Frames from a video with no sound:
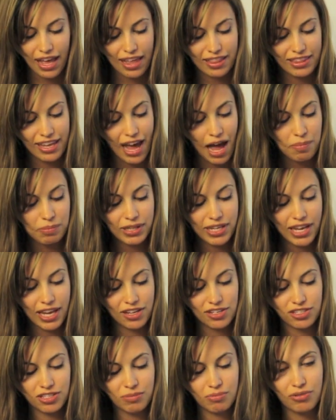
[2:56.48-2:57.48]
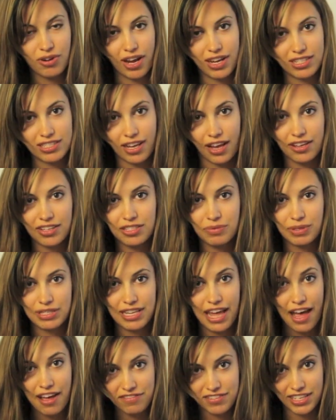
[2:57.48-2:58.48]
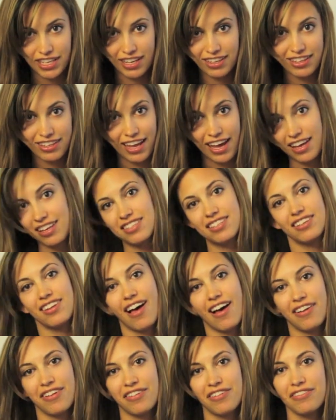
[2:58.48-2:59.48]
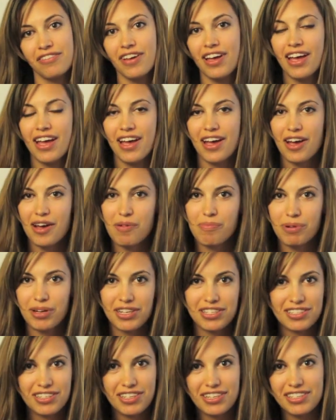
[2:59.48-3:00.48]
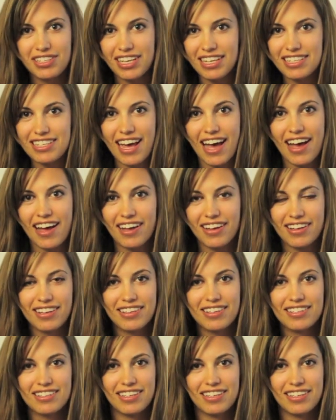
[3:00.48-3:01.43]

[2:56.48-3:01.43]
The application process was hefty, and they asked a lot of personal details,